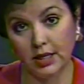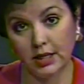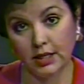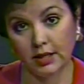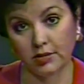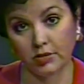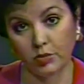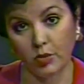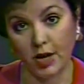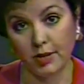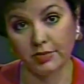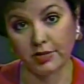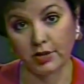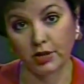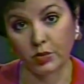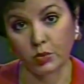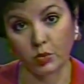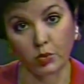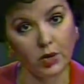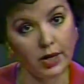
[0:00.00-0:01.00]
In
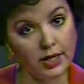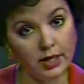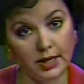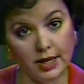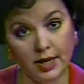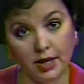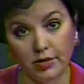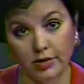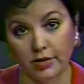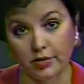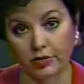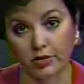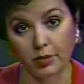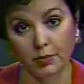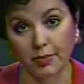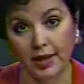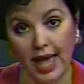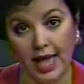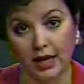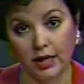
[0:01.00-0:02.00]
Swampscott right now, there's a
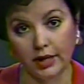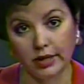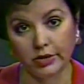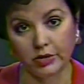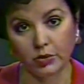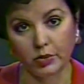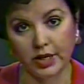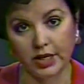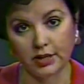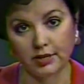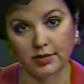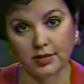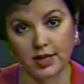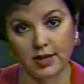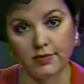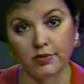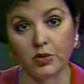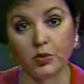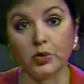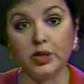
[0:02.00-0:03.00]
battle underway to
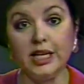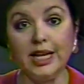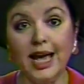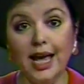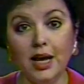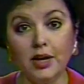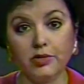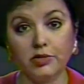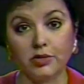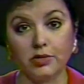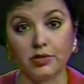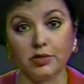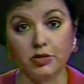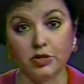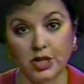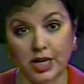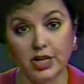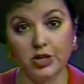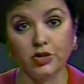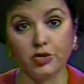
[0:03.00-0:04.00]
save three houses in
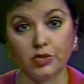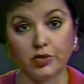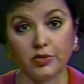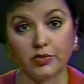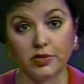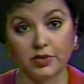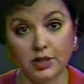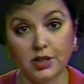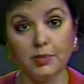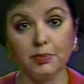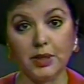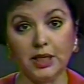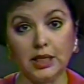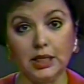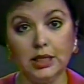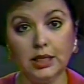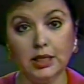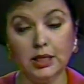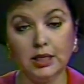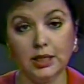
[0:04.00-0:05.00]
danger of slipping
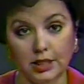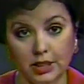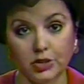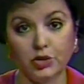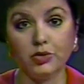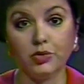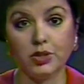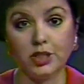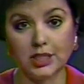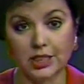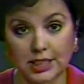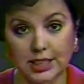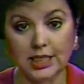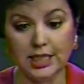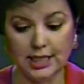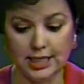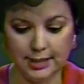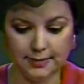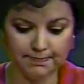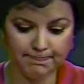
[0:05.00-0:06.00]
into the
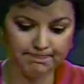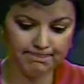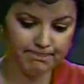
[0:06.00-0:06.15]
sea.